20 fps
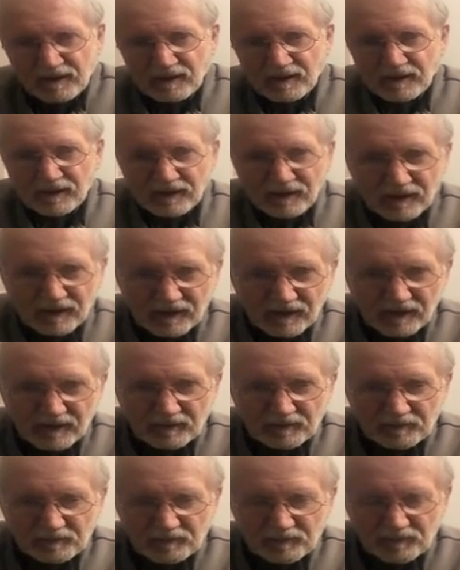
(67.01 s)
I
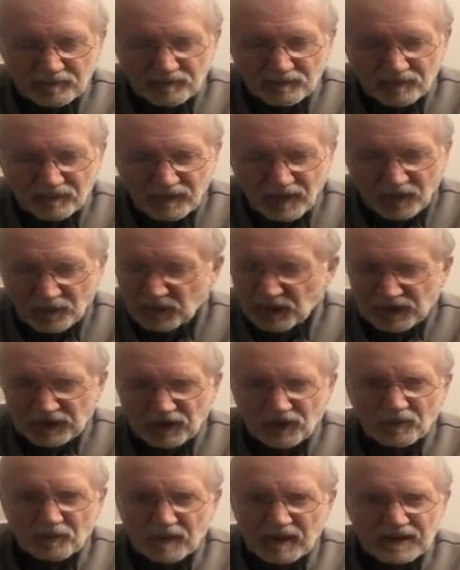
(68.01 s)
really
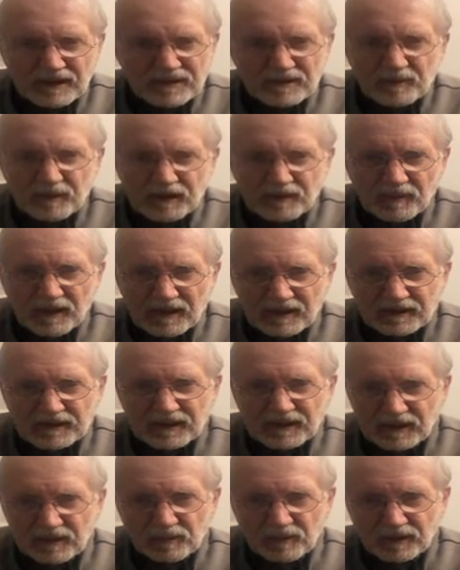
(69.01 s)
don't mean to be mean to
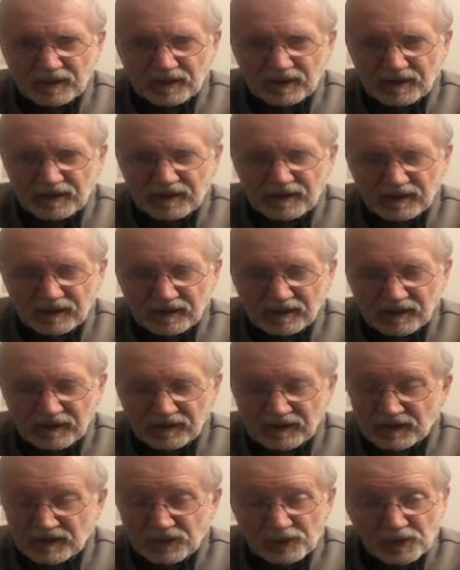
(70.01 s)
anybody, and
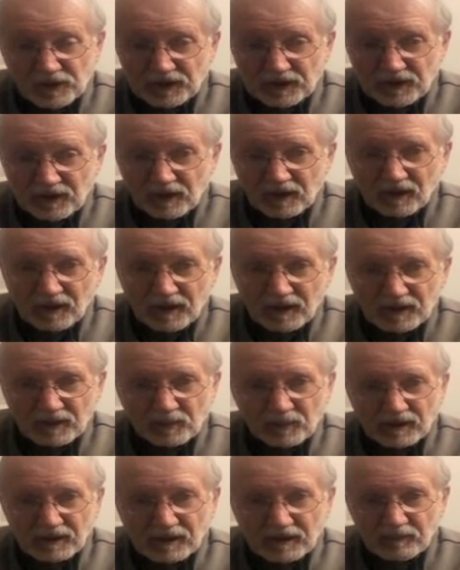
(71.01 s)
that's really not like
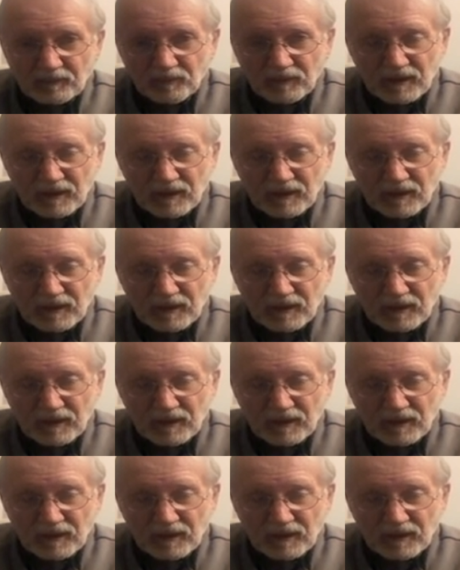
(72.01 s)
me.